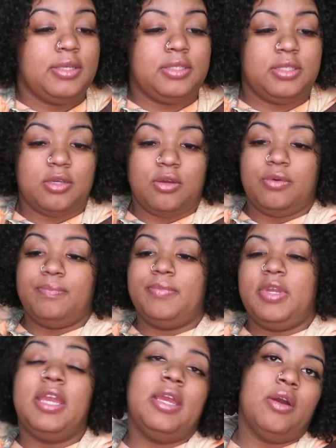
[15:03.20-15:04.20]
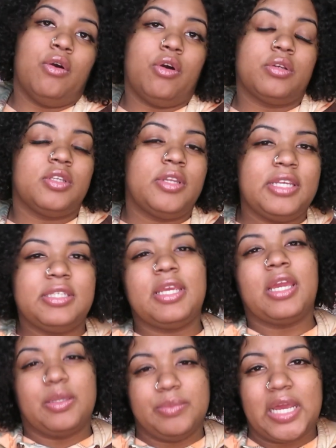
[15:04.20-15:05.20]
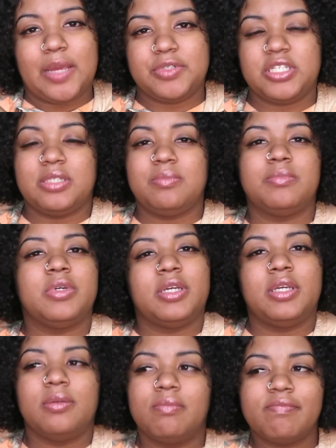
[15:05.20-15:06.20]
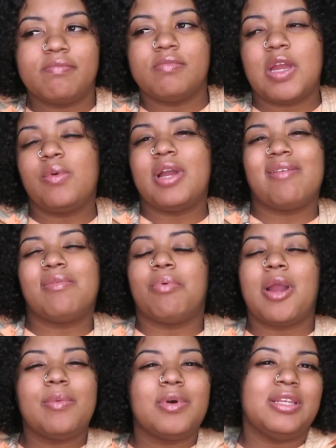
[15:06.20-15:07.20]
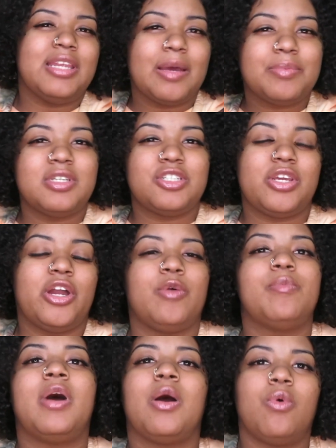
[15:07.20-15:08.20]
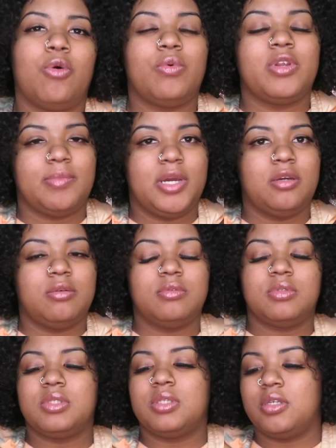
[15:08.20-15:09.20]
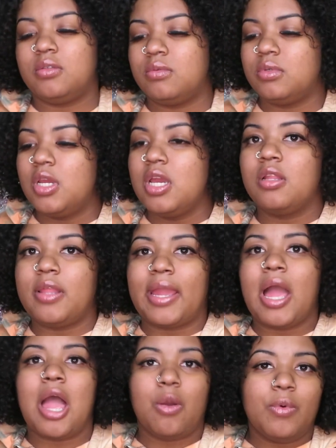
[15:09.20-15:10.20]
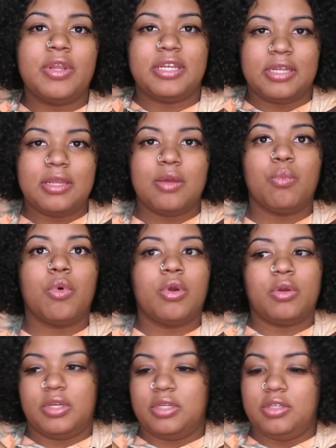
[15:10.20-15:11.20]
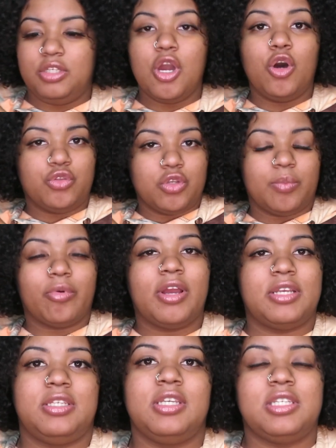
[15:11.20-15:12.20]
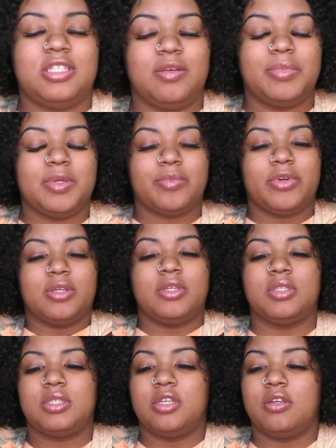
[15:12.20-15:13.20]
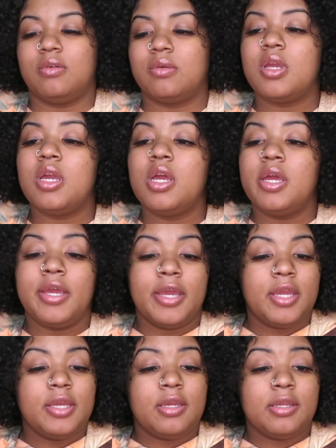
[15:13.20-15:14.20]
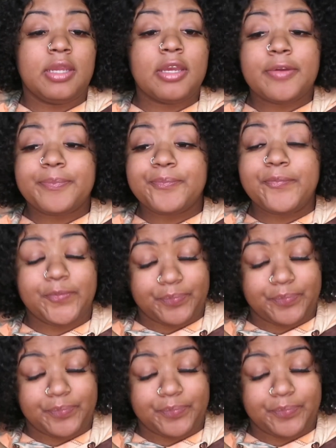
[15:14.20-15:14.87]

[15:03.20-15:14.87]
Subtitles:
So, and also they say adoption, but I wouldn't have a problem with adopting a child, but I want one of my own. So, like, I want to go through the process of being pregnant. So, yeah,